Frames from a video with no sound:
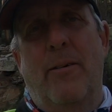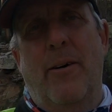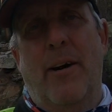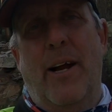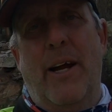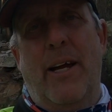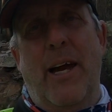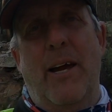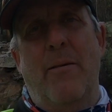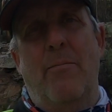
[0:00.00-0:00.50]
When
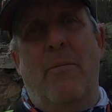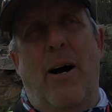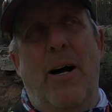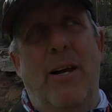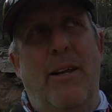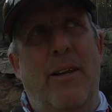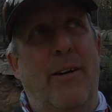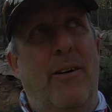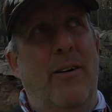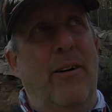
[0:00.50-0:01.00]
I came
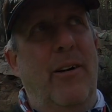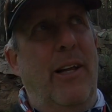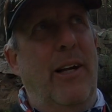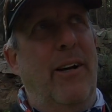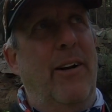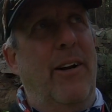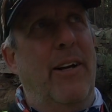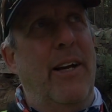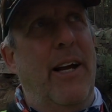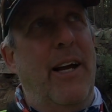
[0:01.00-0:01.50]
by
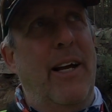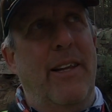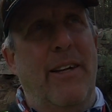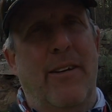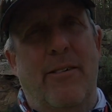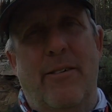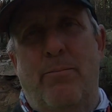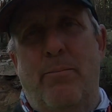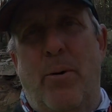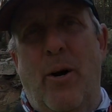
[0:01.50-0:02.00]
earlier today,
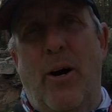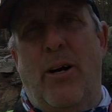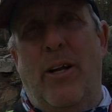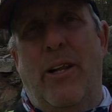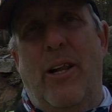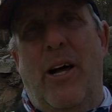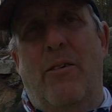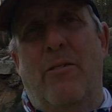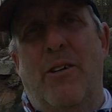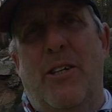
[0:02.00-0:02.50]
the
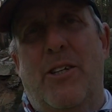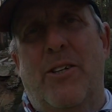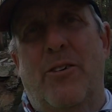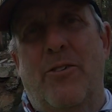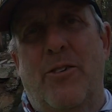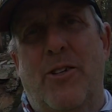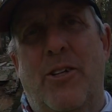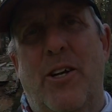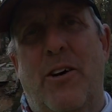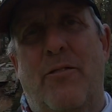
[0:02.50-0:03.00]
parking lot was
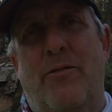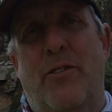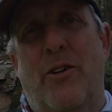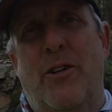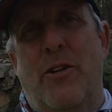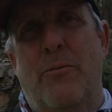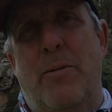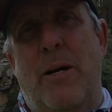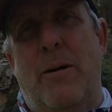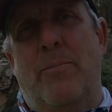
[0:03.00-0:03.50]
so stuffed
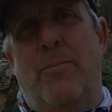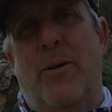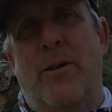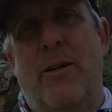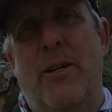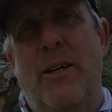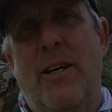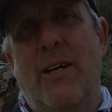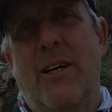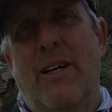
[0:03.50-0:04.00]
full of
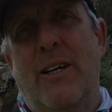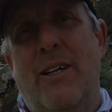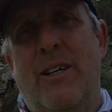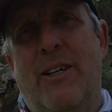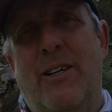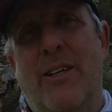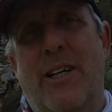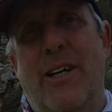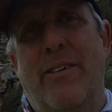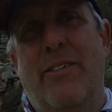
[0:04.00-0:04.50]
people you
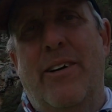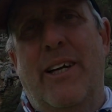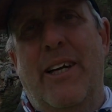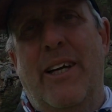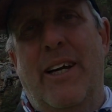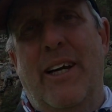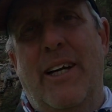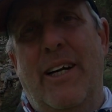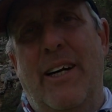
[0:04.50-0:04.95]
couldn't even get in